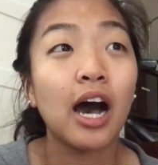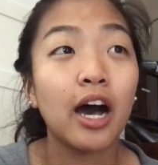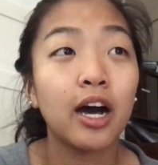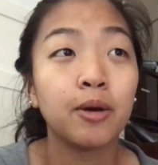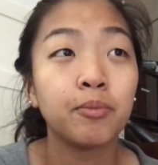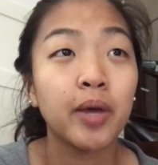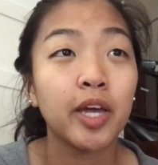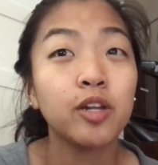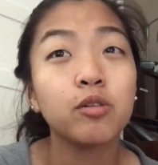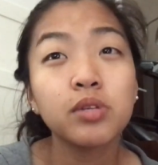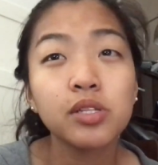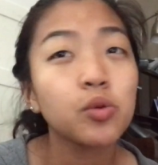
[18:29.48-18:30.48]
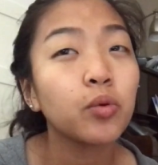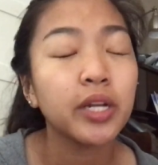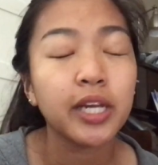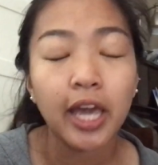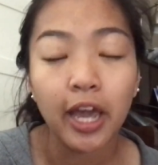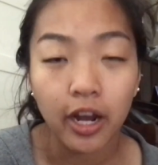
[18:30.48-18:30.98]
And no one's going
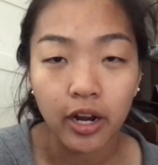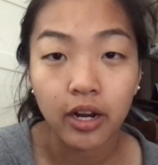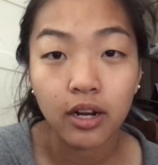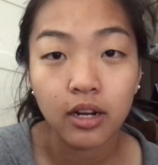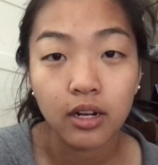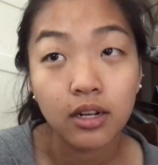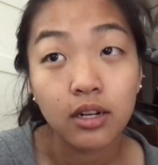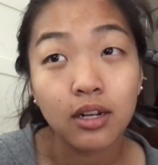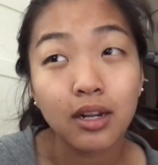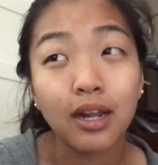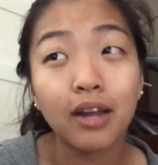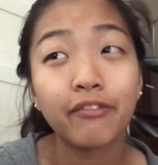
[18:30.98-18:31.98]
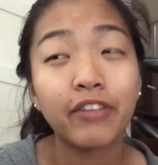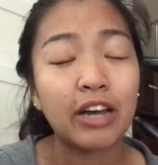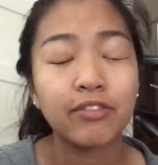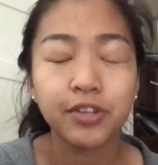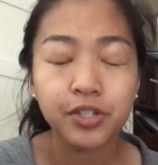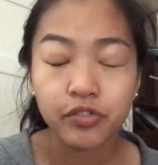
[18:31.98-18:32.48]
to care
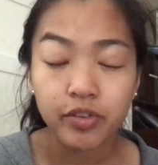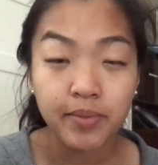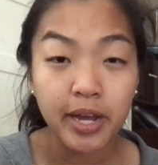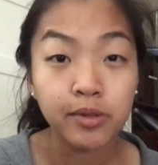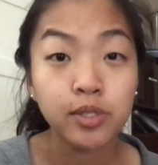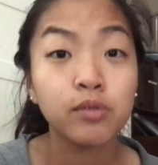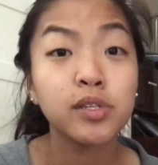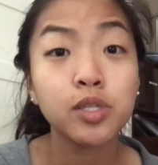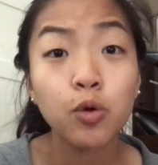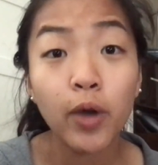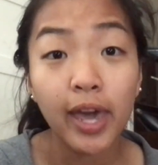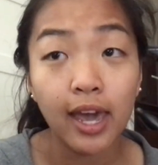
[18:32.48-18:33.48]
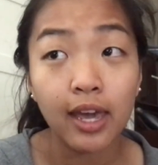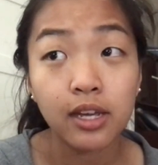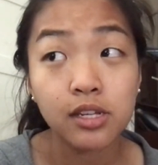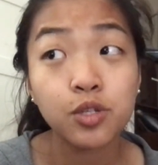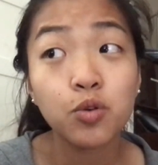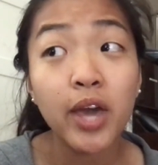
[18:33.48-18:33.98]
5 years from now. So it's okay.
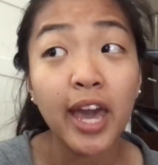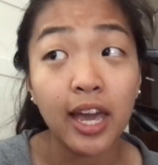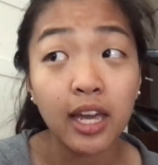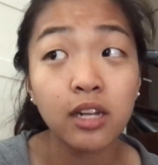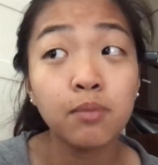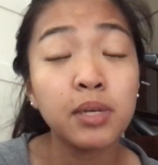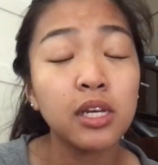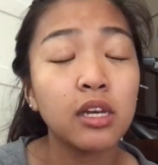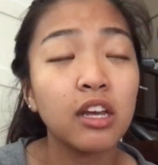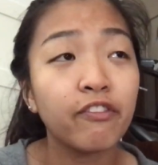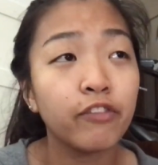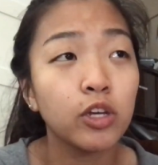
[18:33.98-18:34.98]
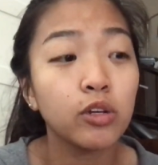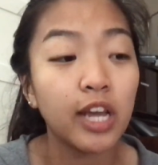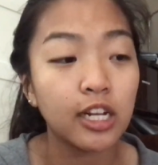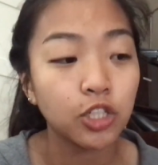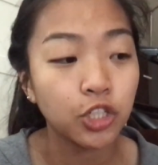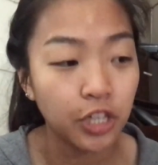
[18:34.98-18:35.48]
It's okay to feel
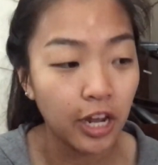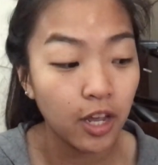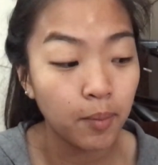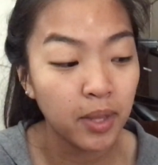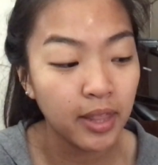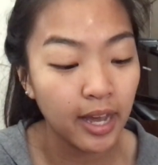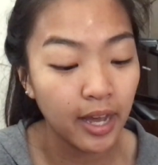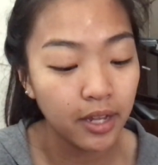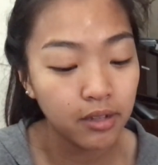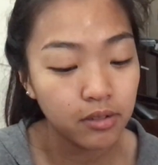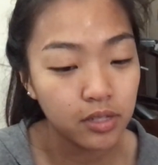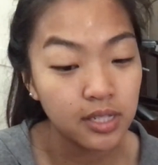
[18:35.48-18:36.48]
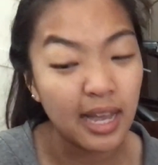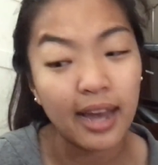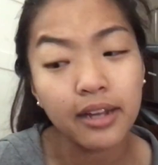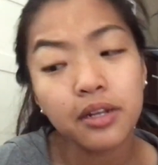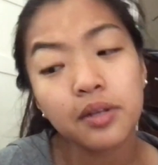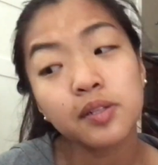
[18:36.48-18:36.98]
that shame and that
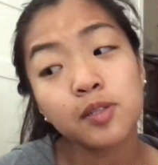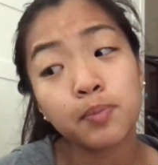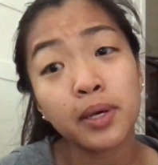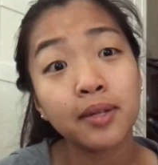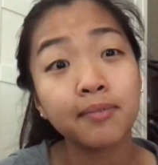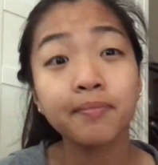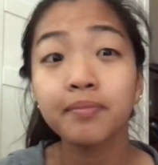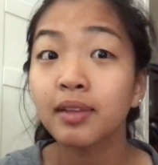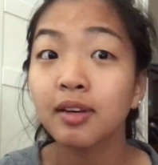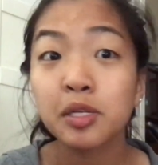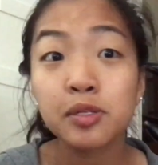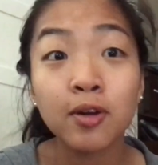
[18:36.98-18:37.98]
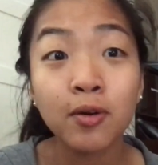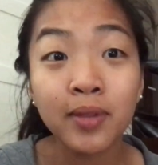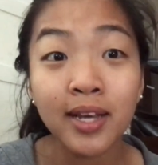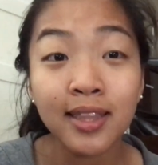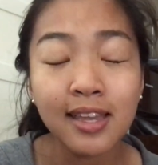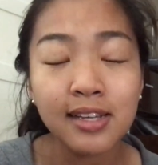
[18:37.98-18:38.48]
sadness, but
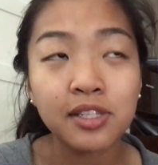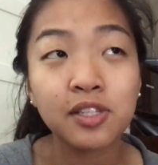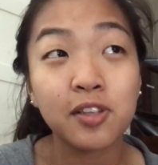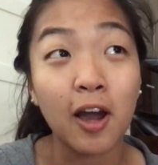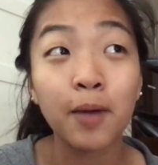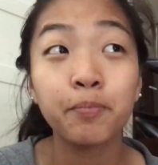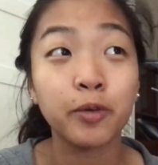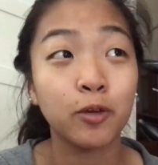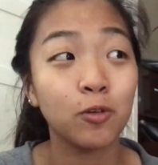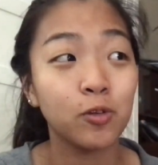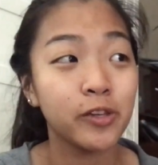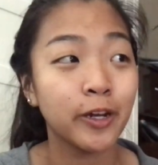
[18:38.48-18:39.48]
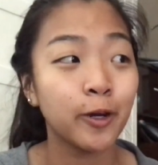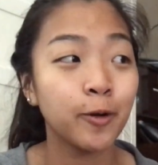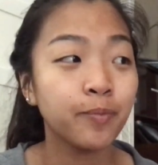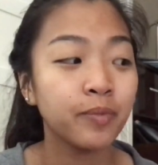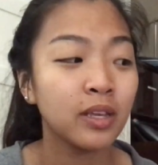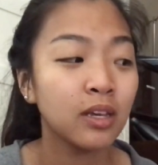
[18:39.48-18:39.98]
don't let that stop you, you know?